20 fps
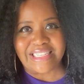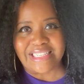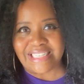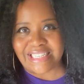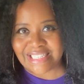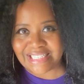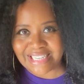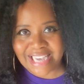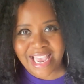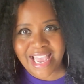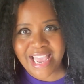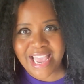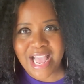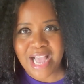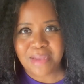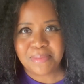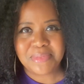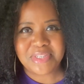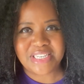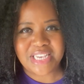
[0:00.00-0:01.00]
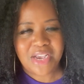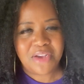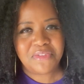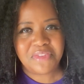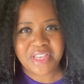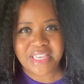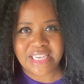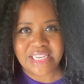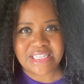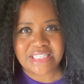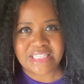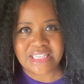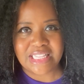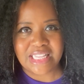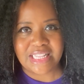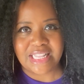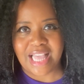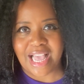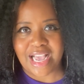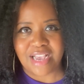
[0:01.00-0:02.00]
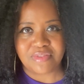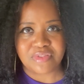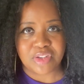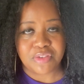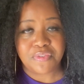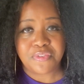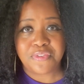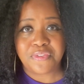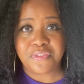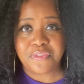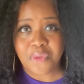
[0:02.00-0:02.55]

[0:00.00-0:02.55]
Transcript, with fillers: Today, I'm delving into the lives of